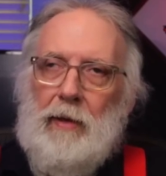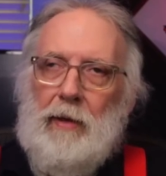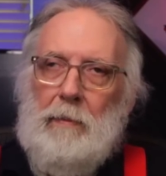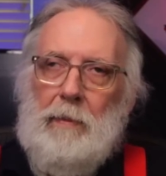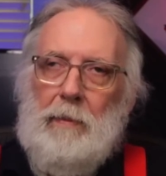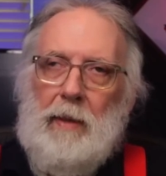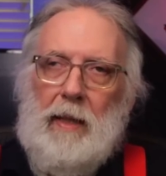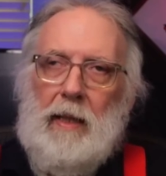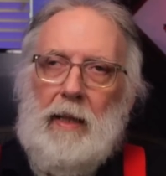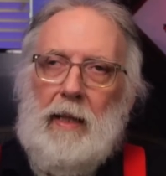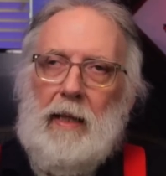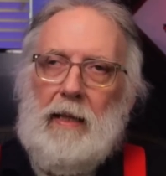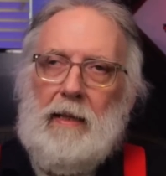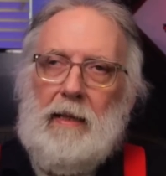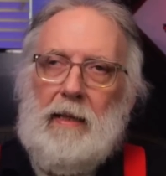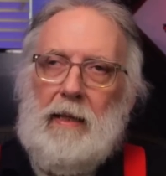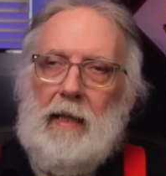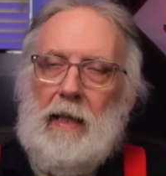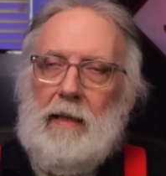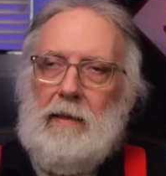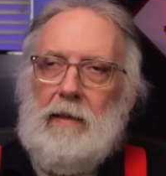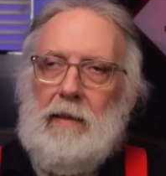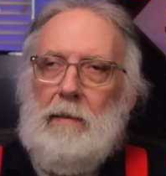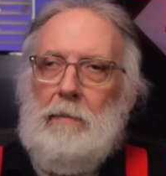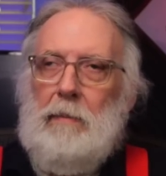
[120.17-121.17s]
I mean, it
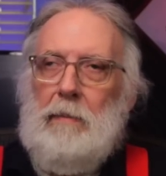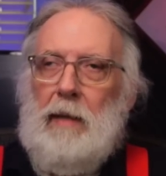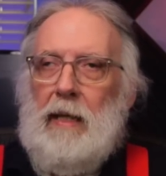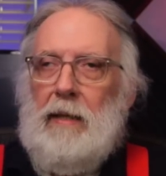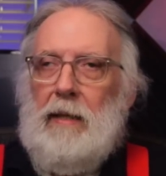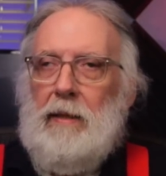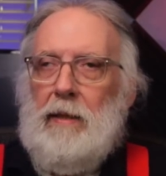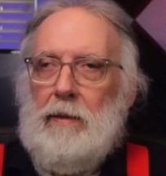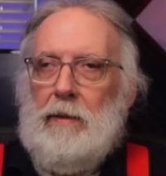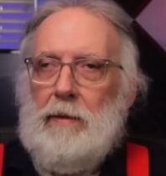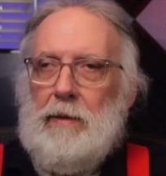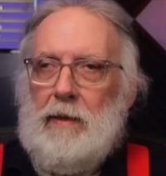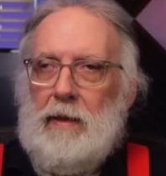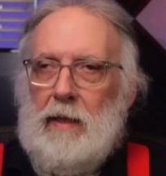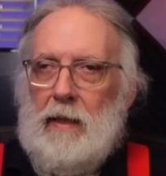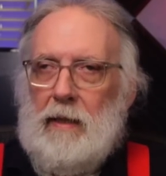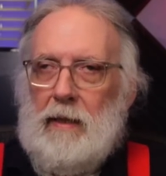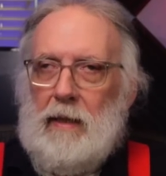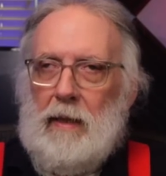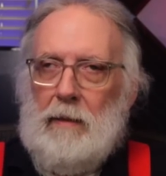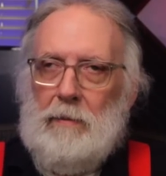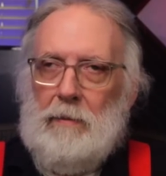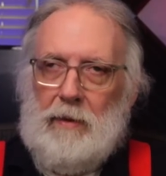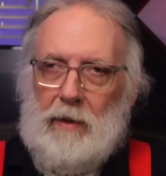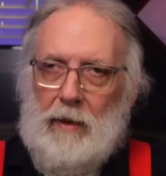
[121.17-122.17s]
doesn't mean that your
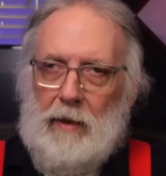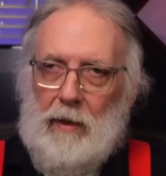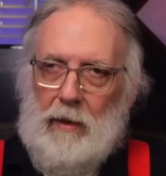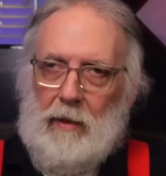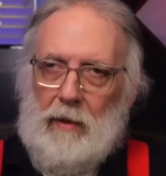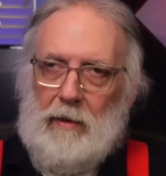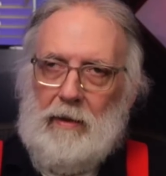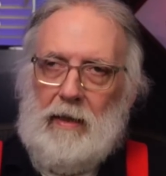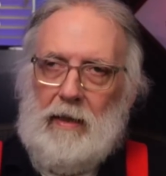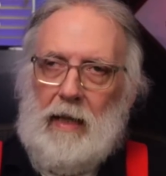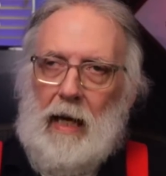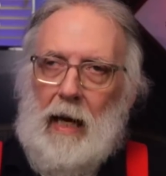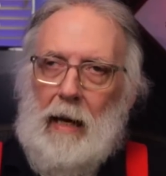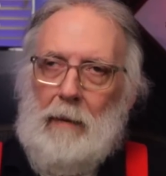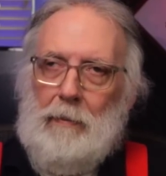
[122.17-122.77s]
system's going to stop